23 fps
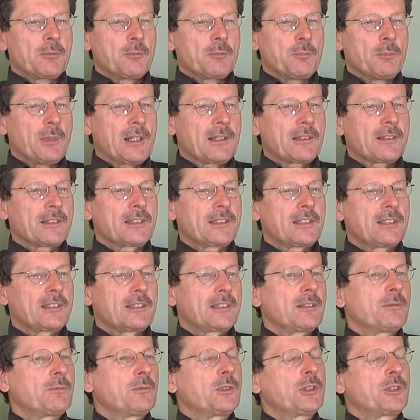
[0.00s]
build a
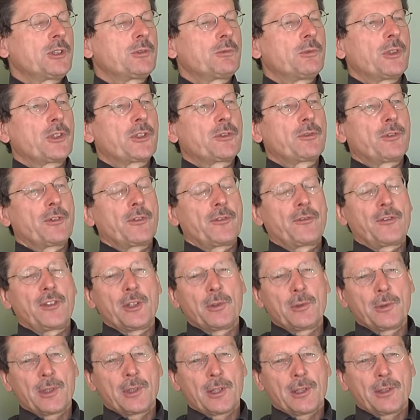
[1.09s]
system which works for a
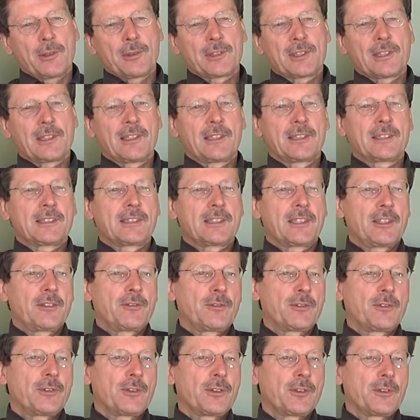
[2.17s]
few nodes, let's say
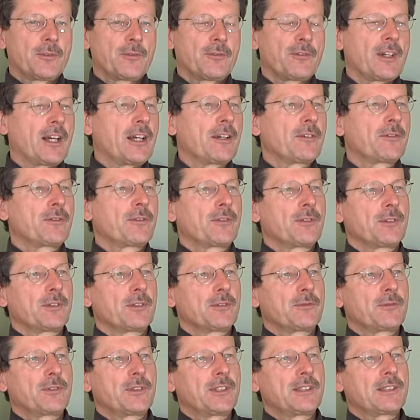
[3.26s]
for
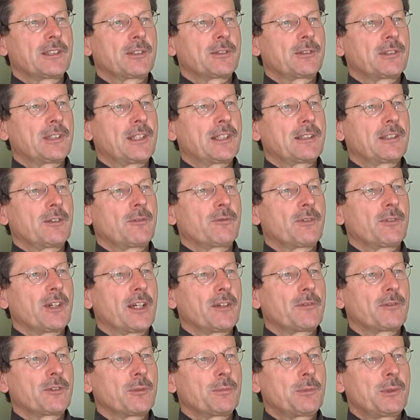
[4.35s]
interconnecting
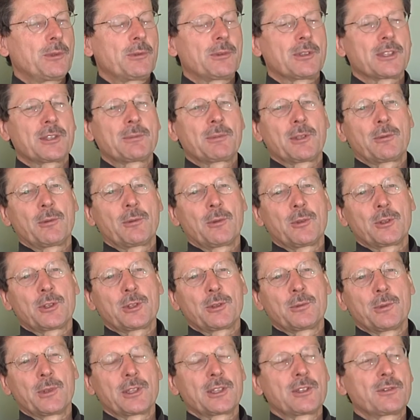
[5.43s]
5 computers, but also
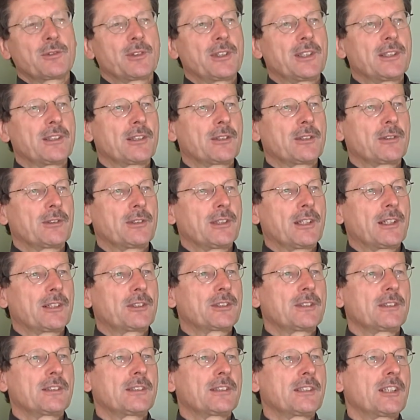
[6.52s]
works for
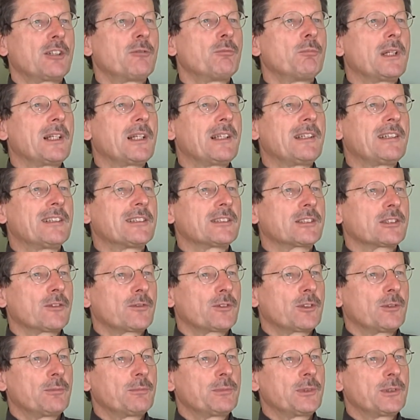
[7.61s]
interconnection 10 billions
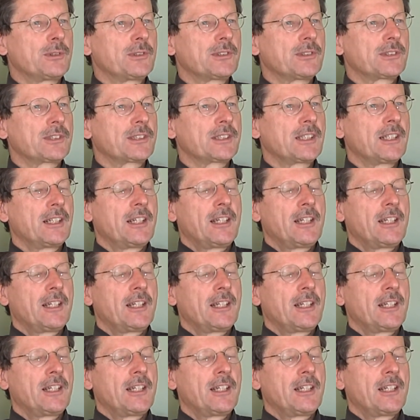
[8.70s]
of computers.